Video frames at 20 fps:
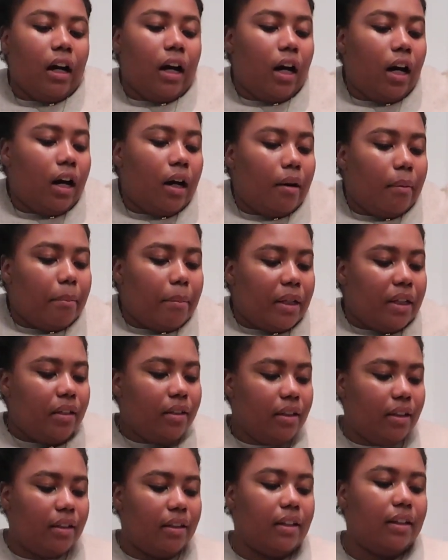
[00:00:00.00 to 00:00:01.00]
Um,
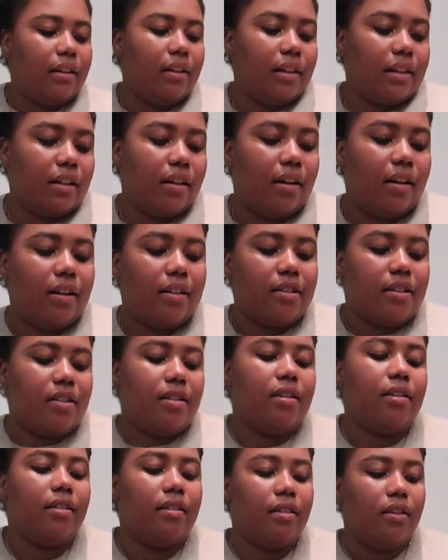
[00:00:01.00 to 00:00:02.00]
then I got
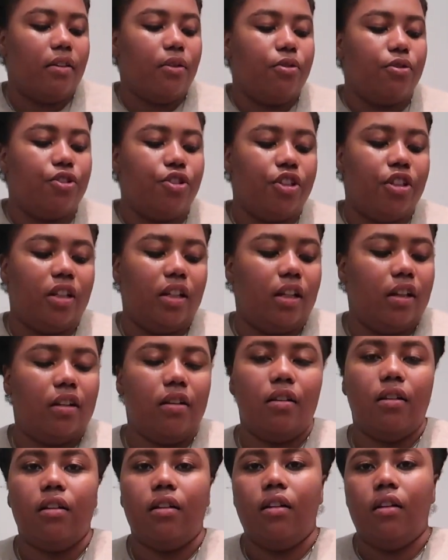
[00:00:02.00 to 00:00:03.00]
the O G